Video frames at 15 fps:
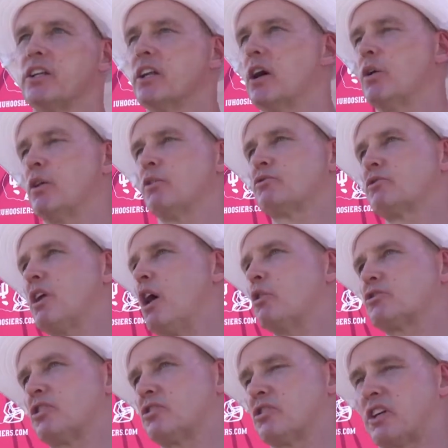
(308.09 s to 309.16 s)
You know, those
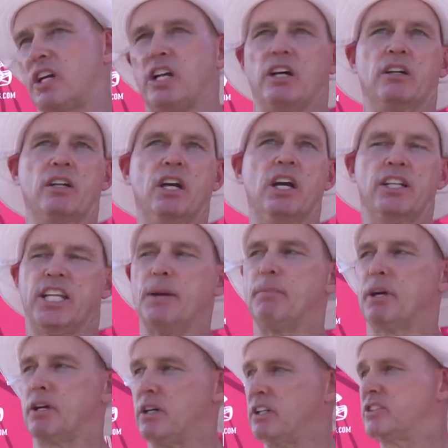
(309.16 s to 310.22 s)
noses are going to
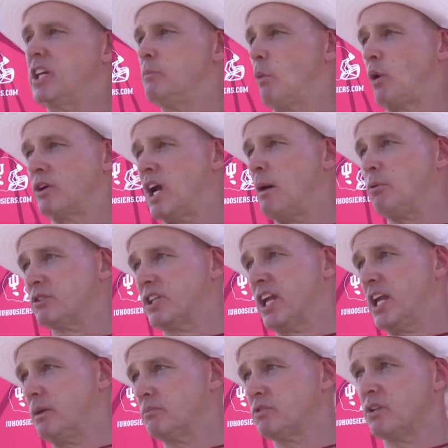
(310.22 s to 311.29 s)
typically see more double
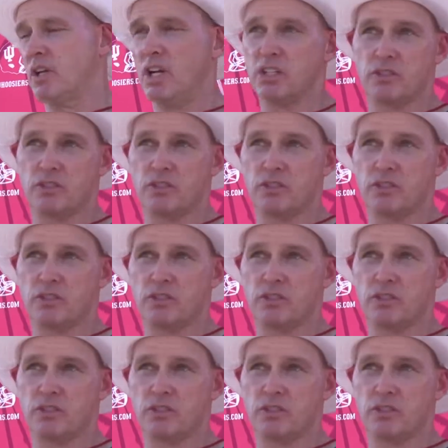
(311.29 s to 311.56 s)
teams.